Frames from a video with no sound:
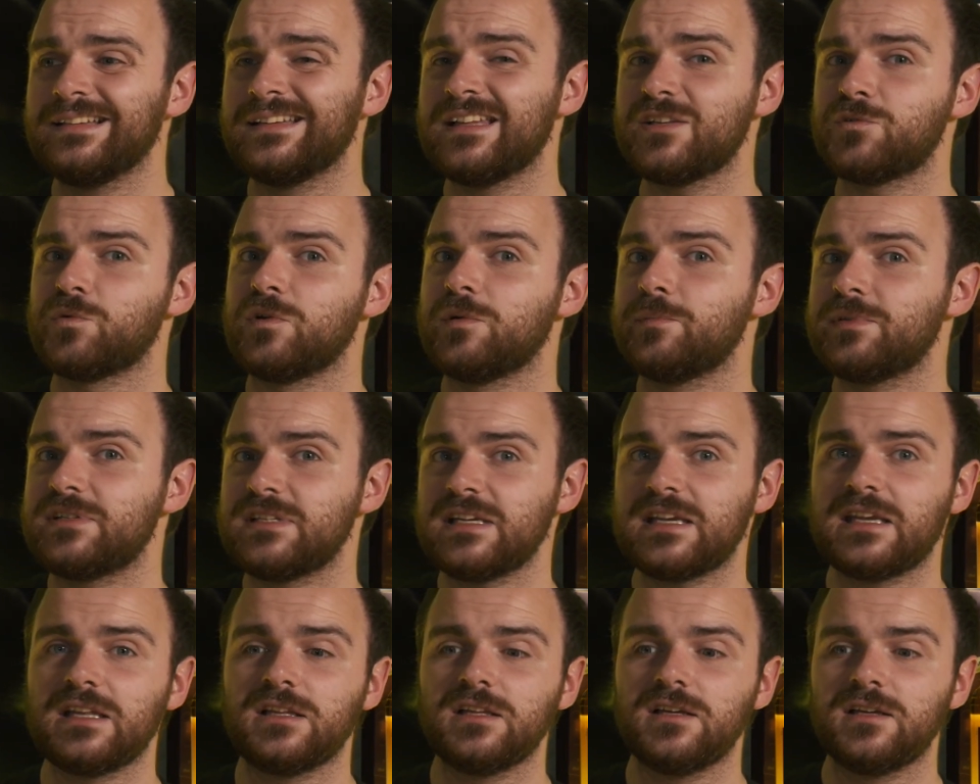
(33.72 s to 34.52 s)
this one in
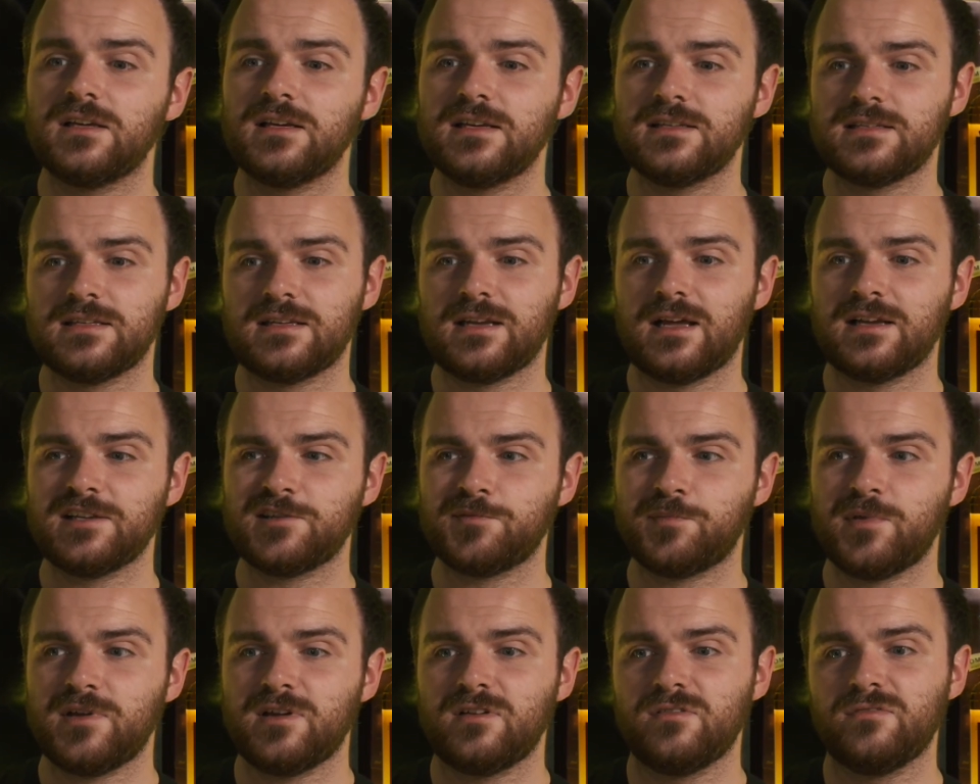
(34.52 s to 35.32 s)
particular is a
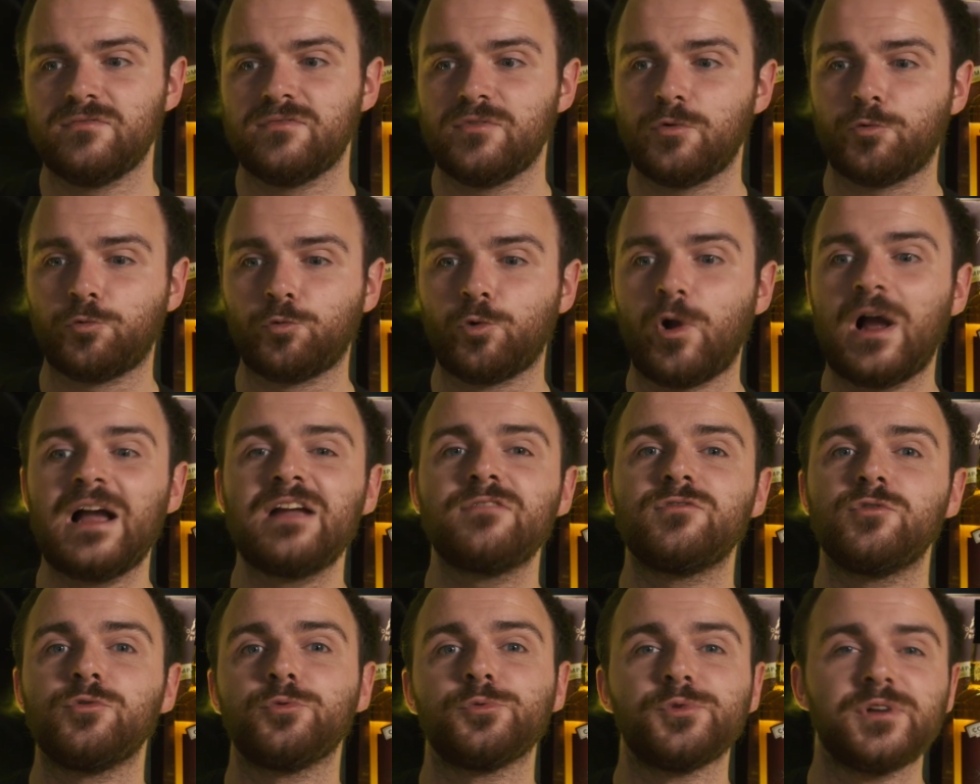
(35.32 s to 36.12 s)
nice bit of
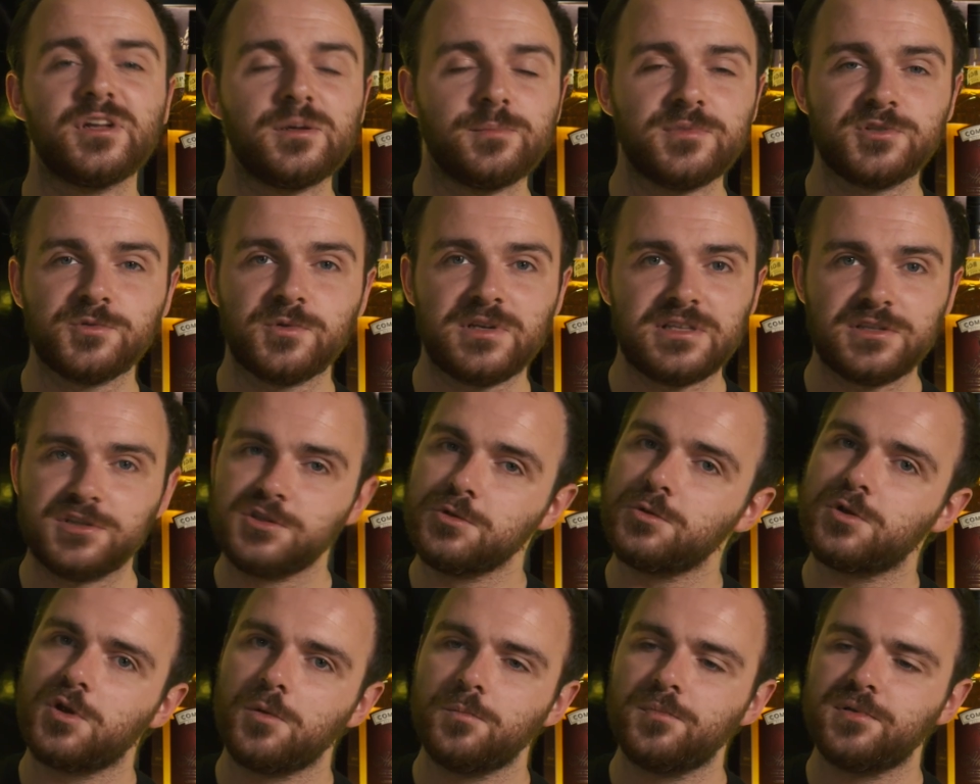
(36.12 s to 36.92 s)
rivalry between
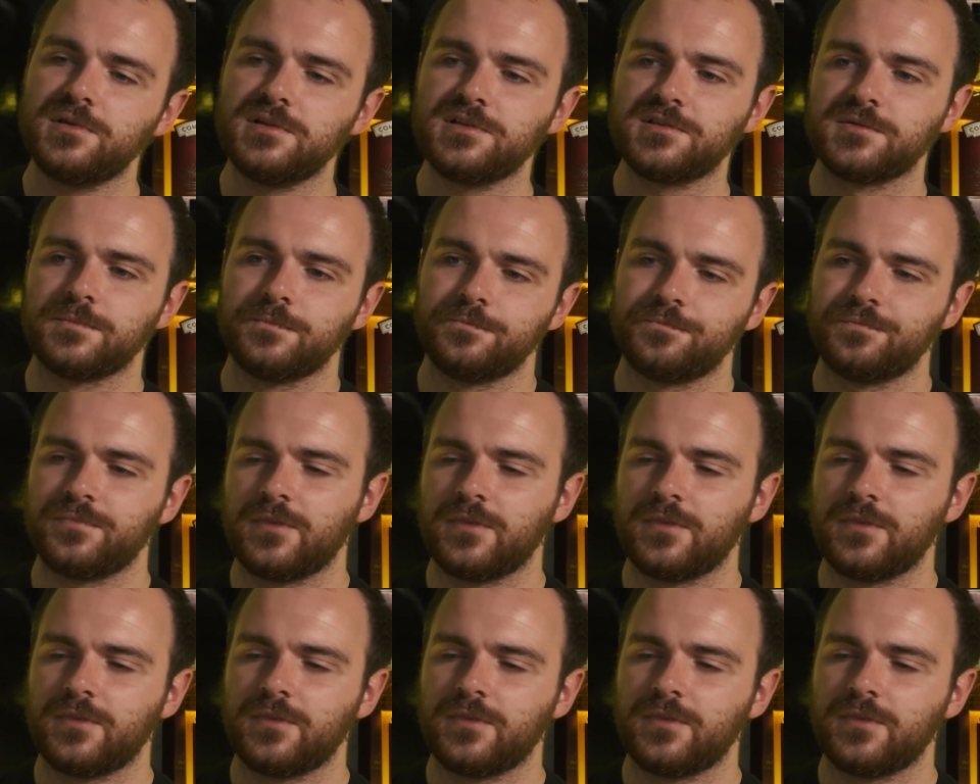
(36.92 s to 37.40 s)
two companies.